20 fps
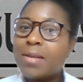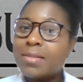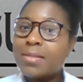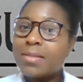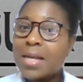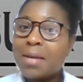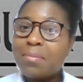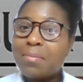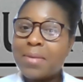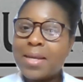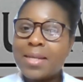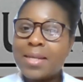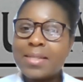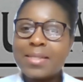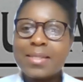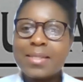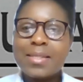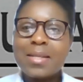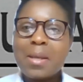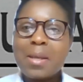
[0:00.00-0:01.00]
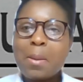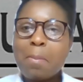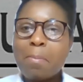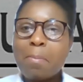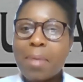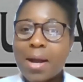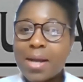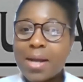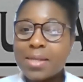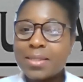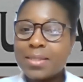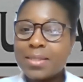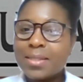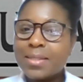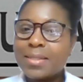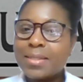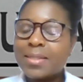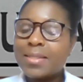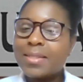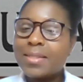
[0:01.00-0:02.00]
tablets,
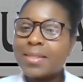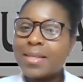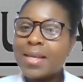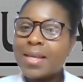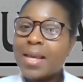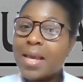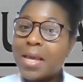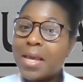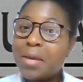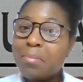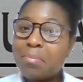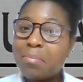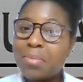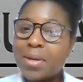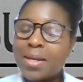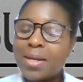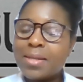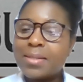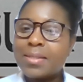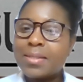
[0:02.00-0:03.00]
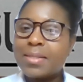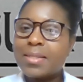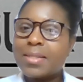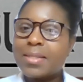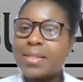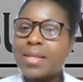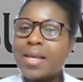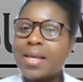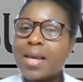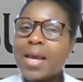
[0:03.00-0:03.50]
patches, implants,